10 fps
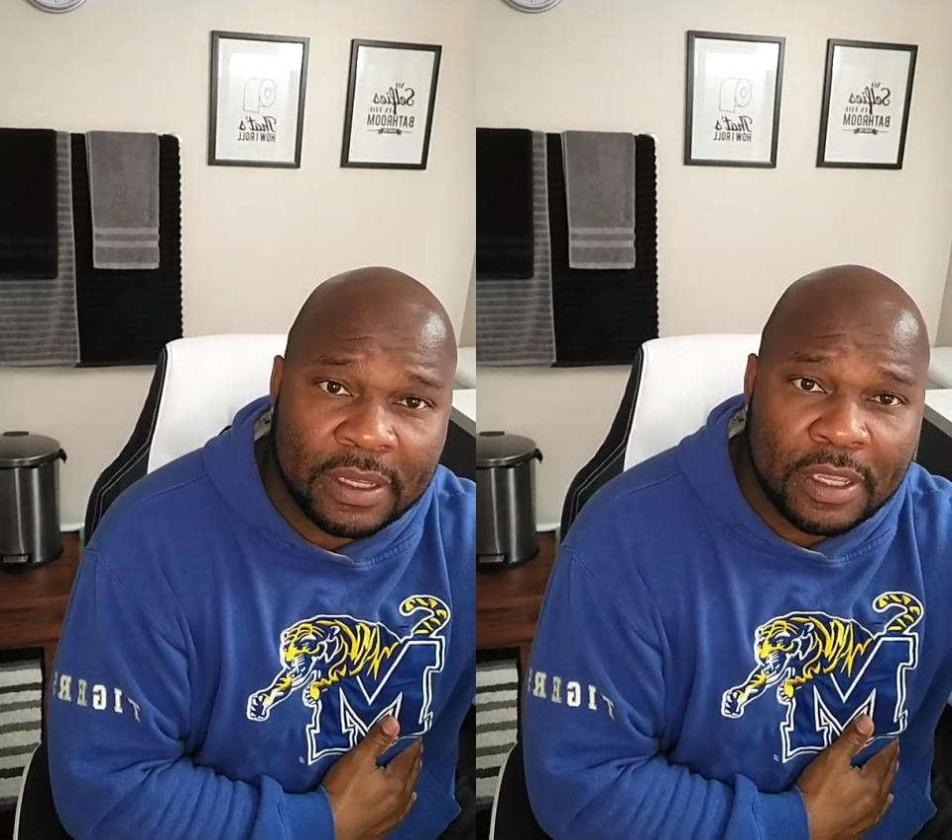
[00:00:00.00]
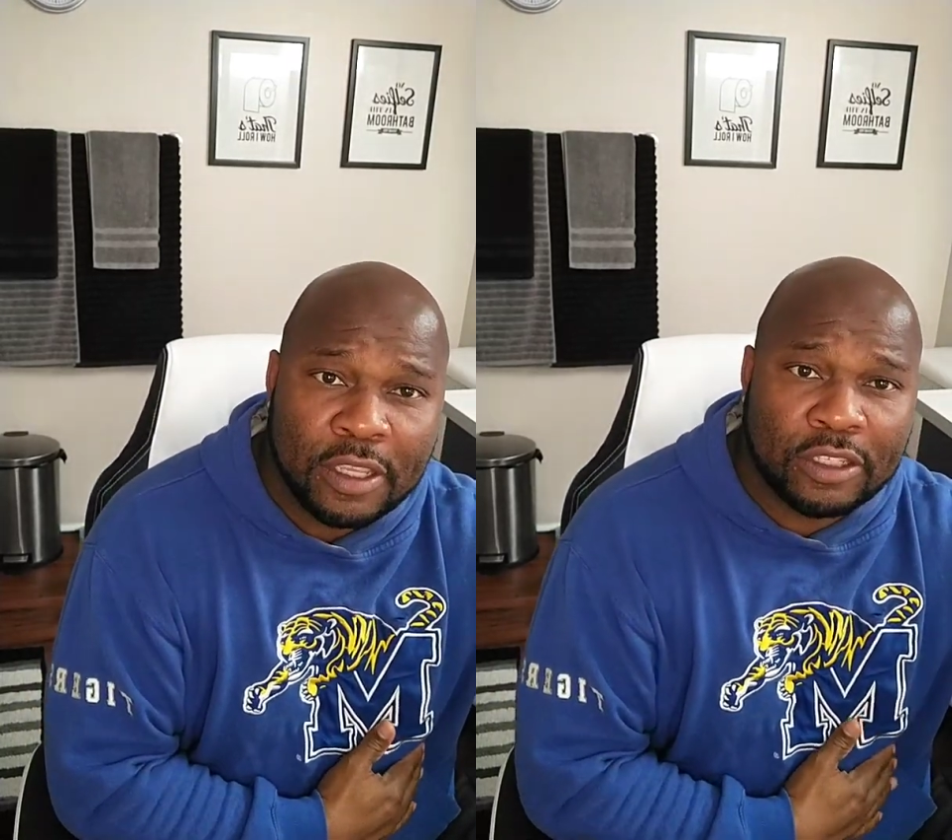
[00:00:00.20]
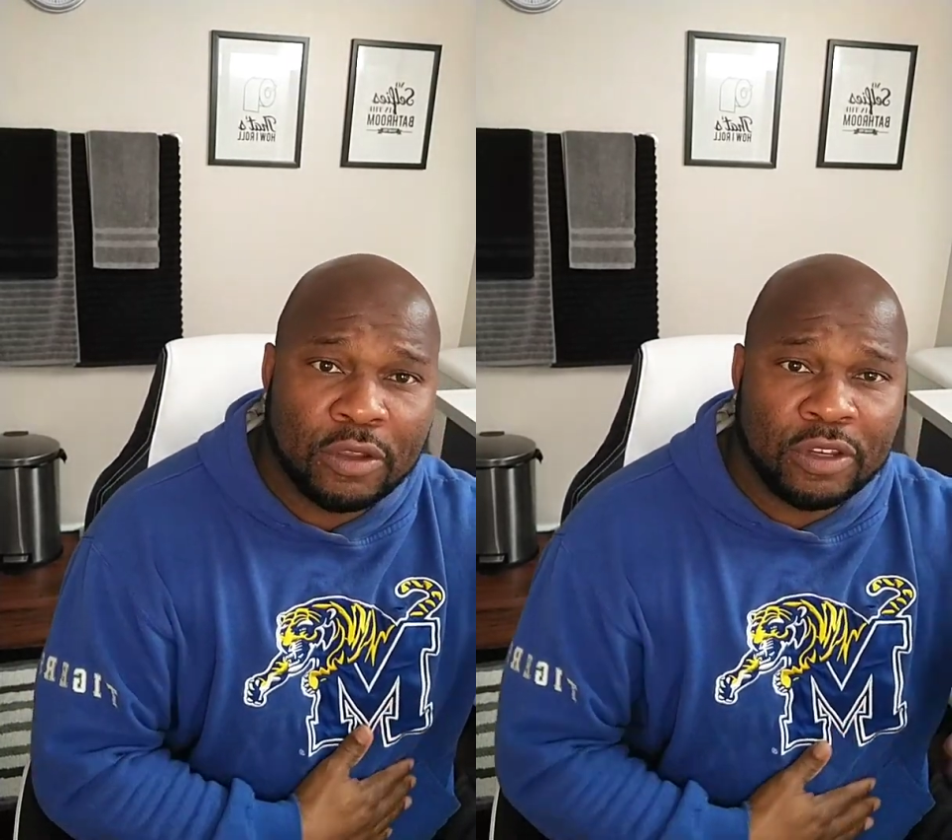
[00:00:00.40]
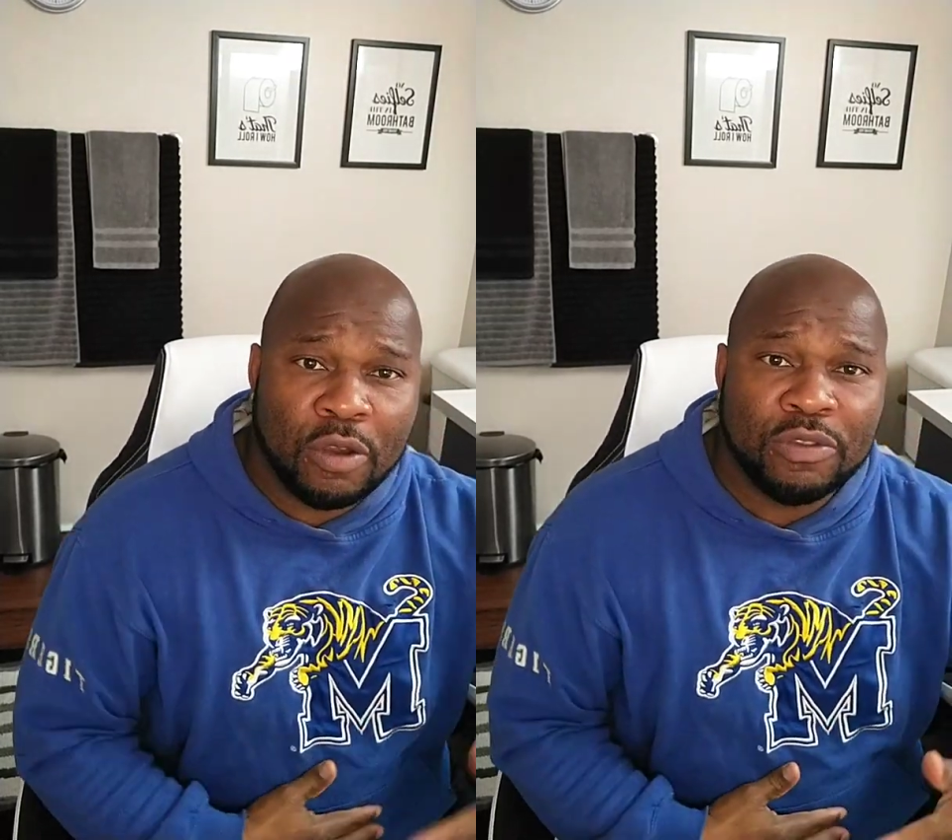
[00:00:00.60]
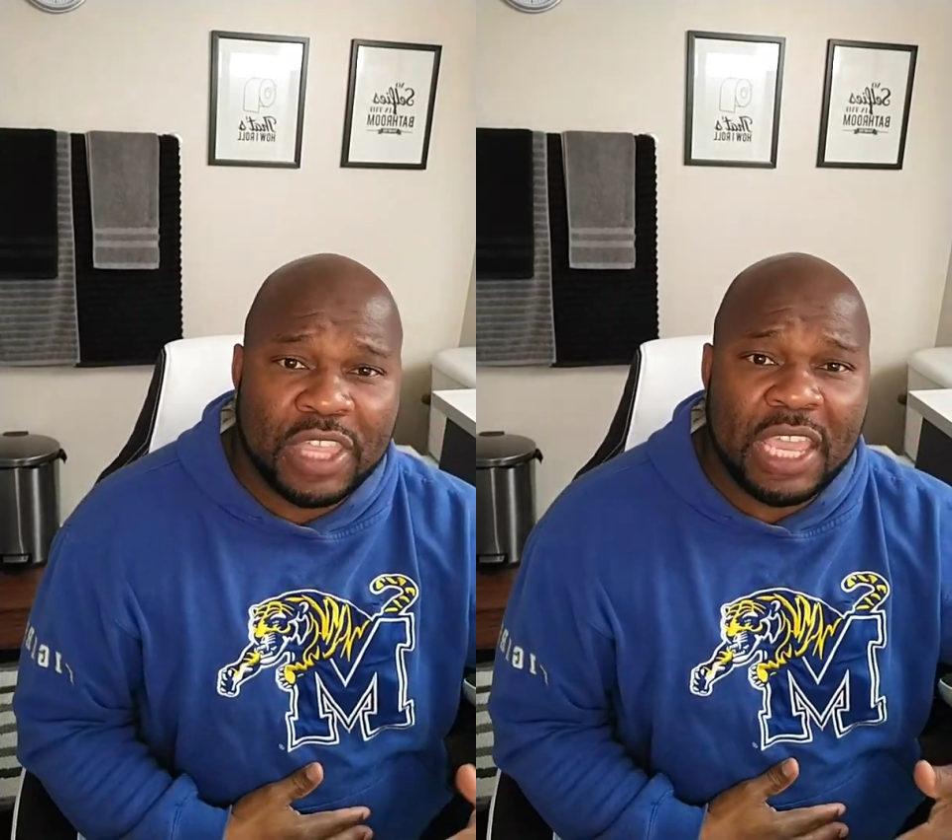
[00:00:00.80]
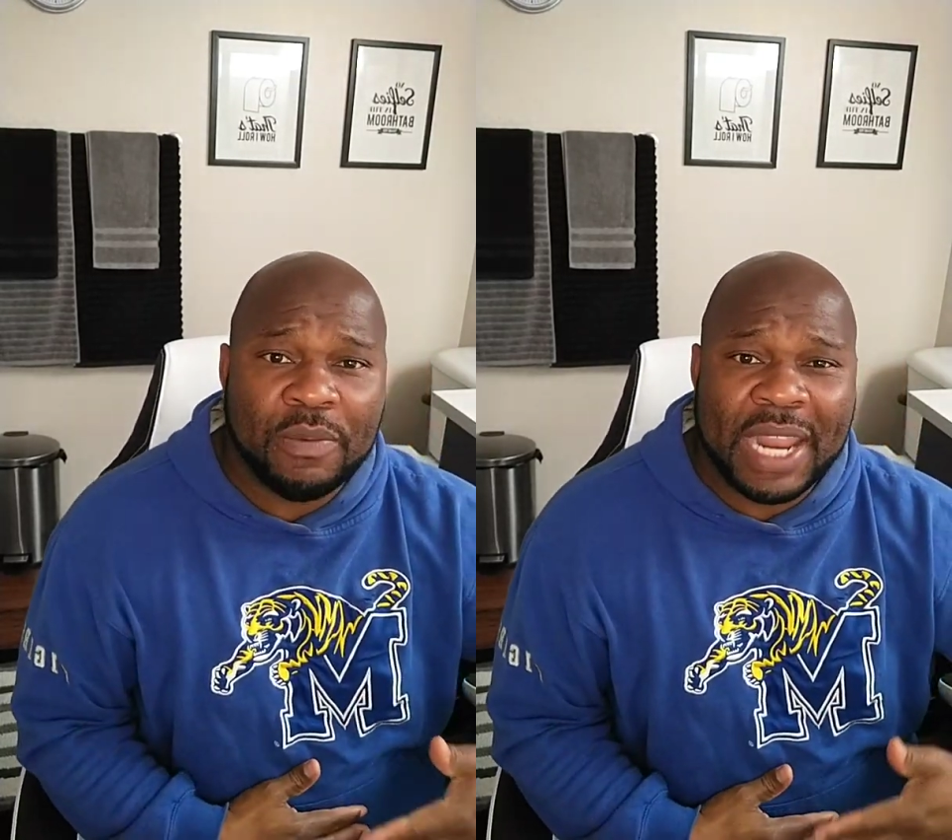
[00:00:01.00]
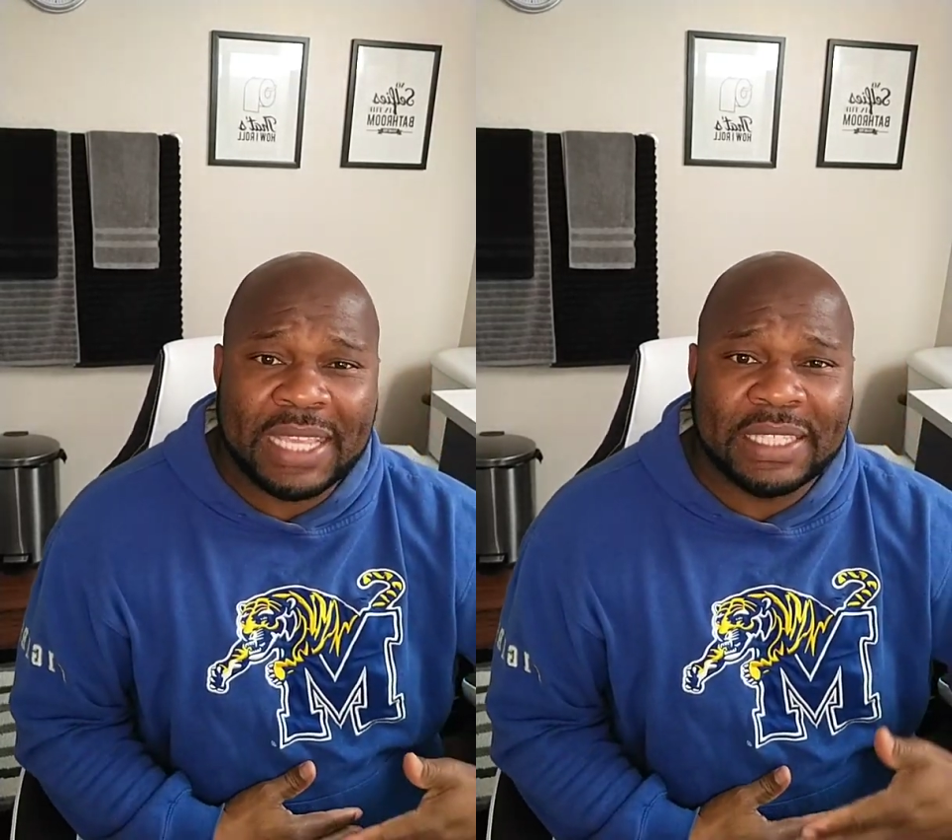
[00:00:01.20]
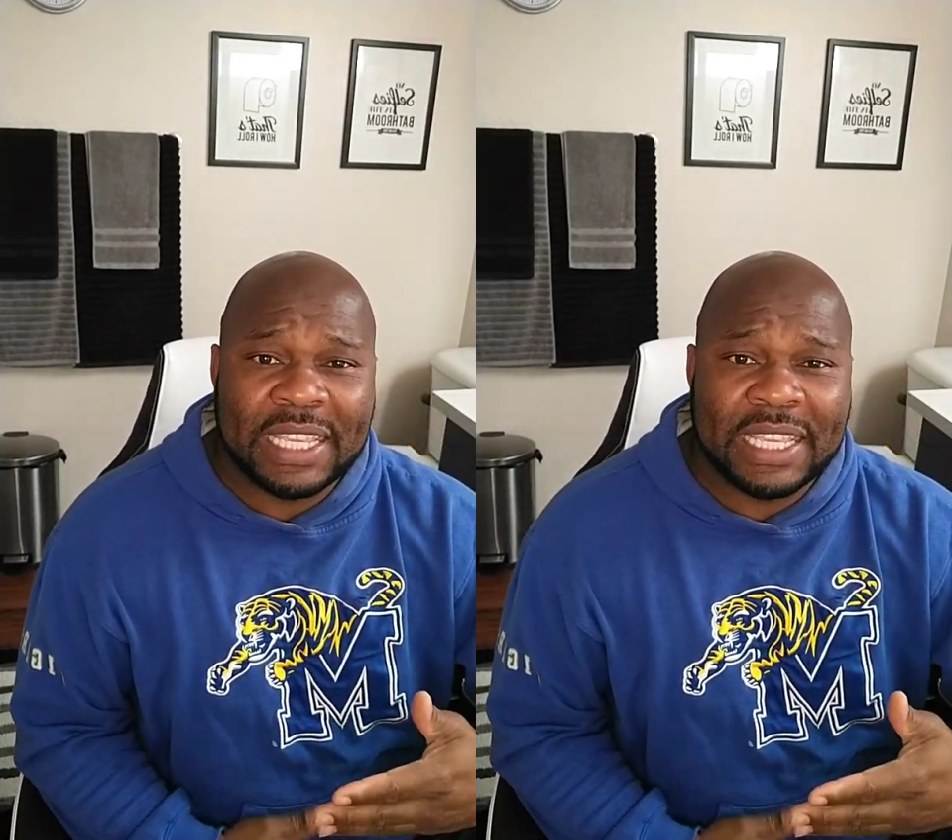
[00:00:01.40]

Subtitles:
So don't think when I say